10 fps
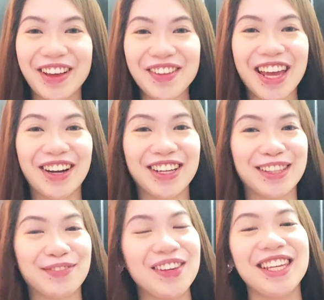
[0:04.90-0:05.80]
there,
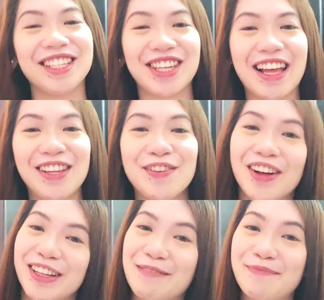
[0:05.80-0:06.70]
it's me, Jelly.
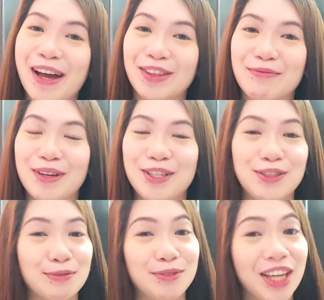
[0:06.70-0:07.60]
Welcome back to my
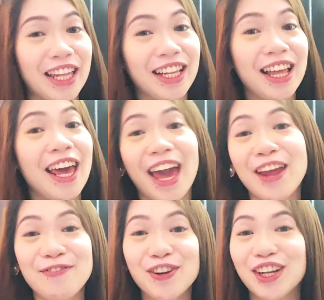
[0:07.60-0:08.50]
YouTube channel.
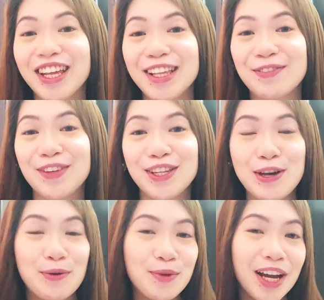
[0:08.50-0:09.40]
And for today's
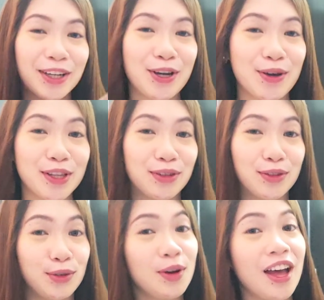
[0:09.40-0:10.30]
video, we are going to
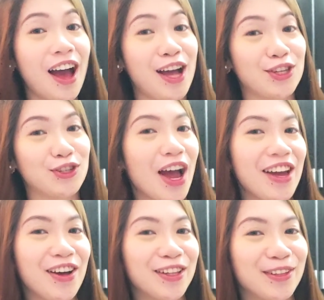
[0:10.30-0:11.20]
do a
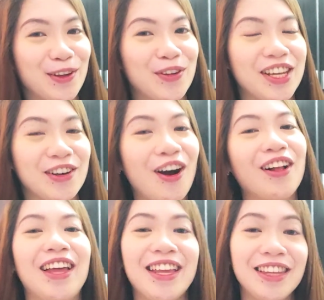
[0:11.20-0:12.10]
try-on clothing
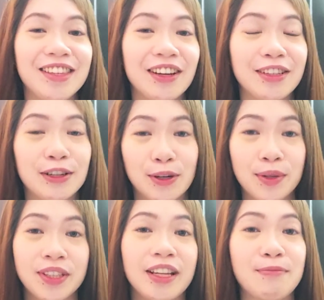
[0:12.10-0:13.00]
haul. And these are the
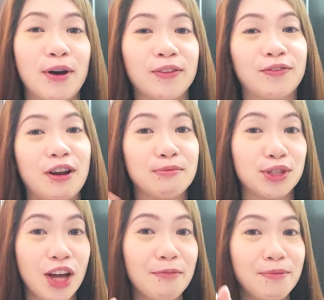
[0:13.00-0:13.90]
clothes that I bought from
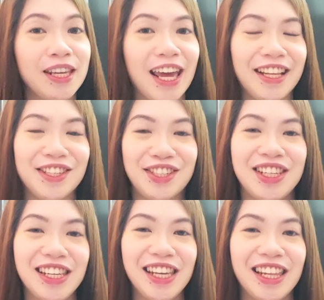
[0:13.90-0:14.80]
Shopee and
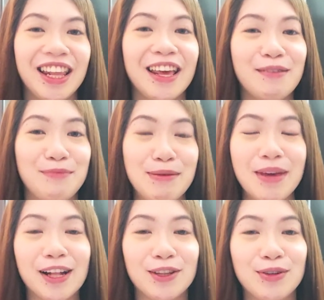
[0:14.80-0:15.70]
Shein. Maybe
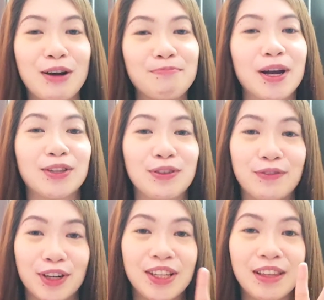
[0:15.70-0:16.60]
I'll do a part 2
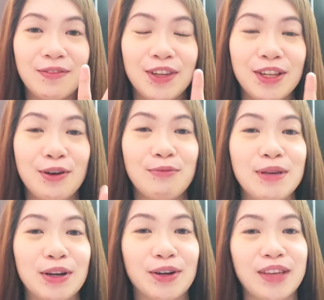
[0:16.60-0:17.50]
for this video
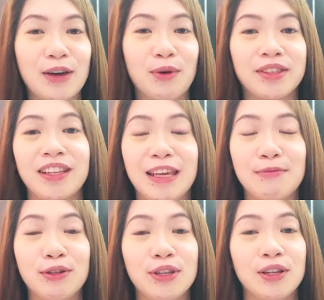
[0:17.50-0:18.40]
because I wasn't
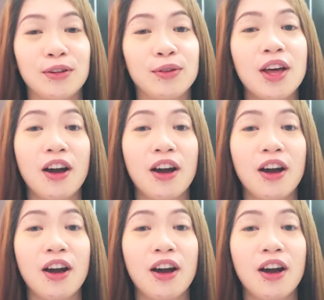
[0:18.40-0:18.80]
able to include